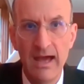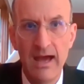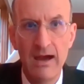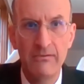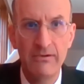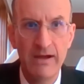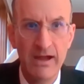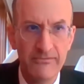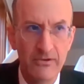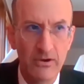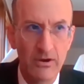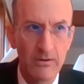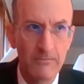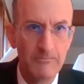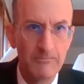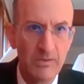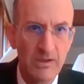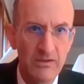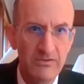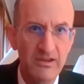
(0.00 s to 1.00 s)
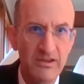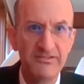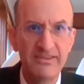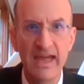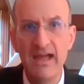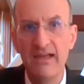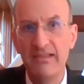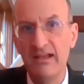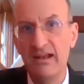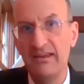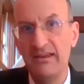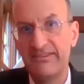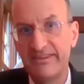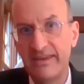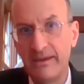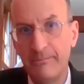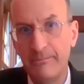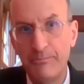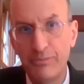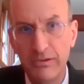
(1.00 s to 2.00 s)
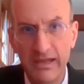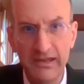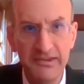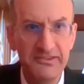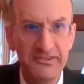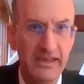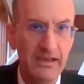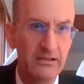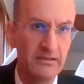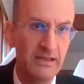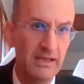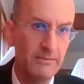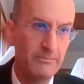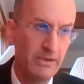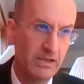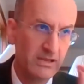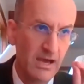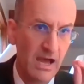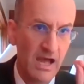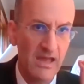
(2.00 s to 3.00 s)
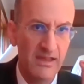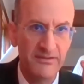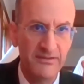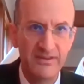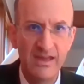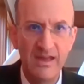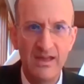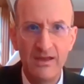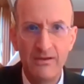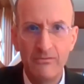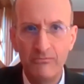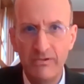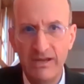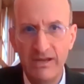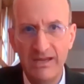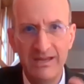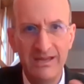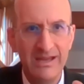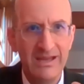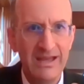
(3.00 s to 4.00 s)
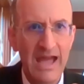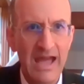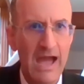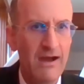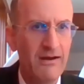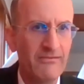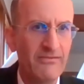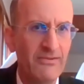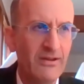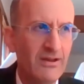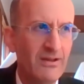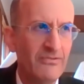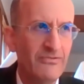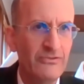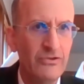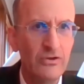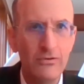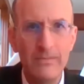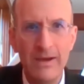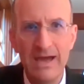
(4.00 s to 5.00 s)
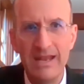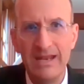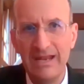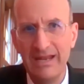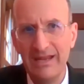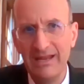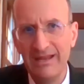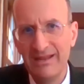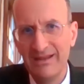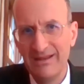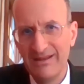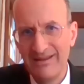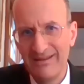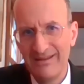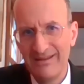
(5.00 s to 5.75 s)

However, to say that it's simplistically because we have too many,